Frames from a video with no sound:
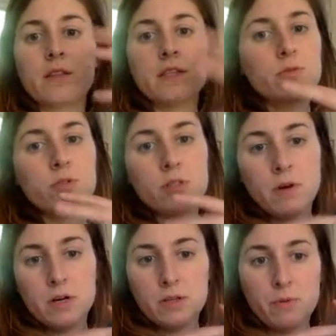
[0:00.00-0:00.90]
This was the
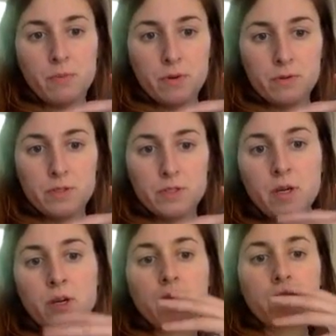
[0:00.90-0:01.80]
model they proposed.
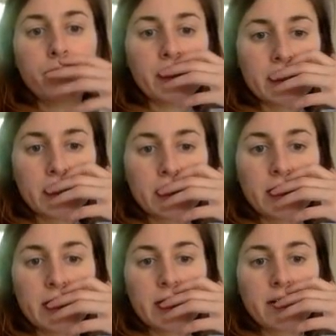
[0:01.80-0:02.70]

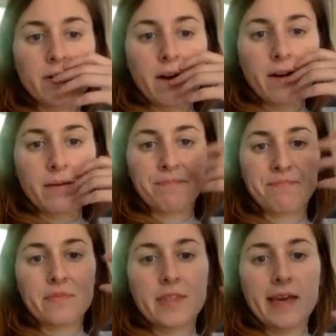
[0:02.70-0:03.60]
Basically,
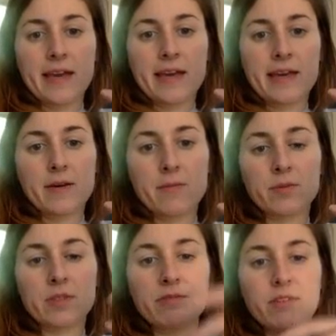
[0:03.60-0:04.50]
they
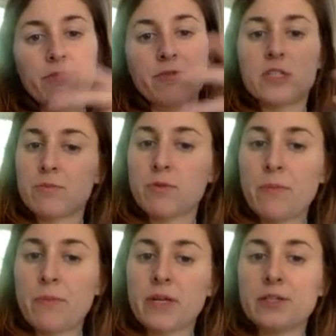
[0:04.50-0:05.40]
believed that the first step to
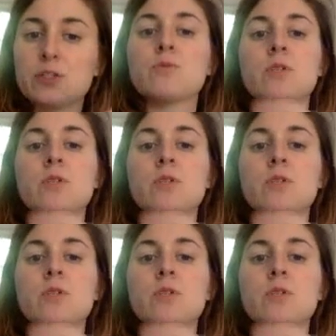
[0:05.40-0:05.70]
replication